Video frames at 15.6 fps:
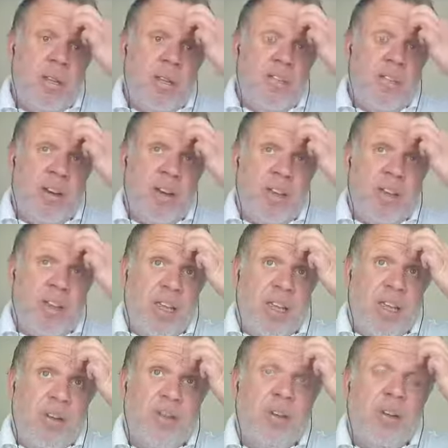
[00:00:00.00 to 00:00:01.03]
Final thing
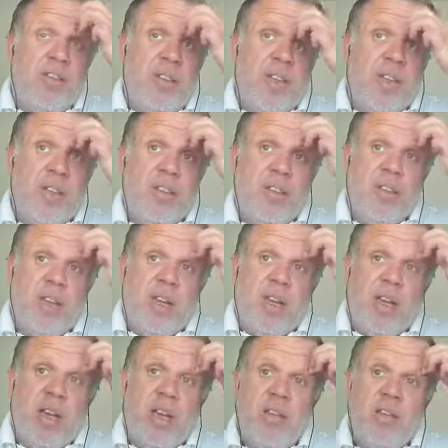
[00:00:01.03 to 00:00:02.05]
in all of this, I
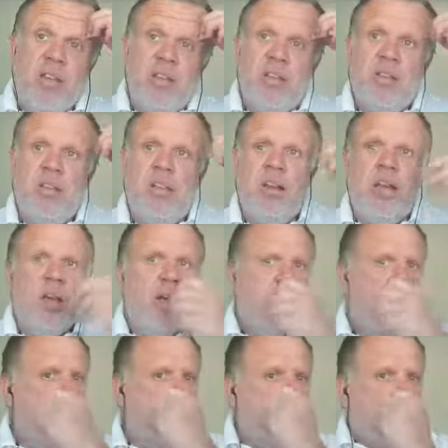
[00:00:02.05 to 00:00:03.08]
guess,
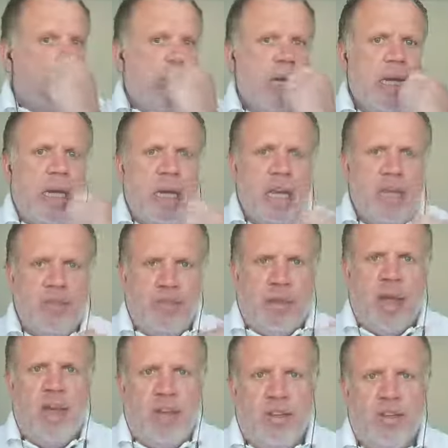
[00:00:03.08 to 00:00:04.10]
is
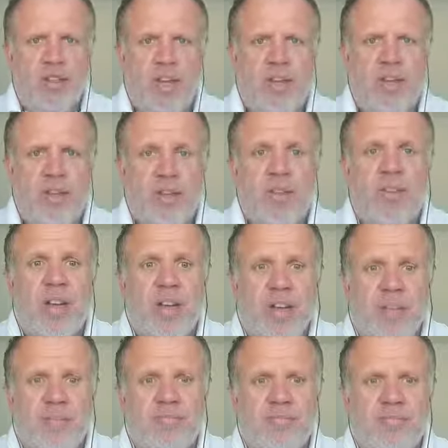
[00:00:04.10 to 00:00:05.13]
about understanding your value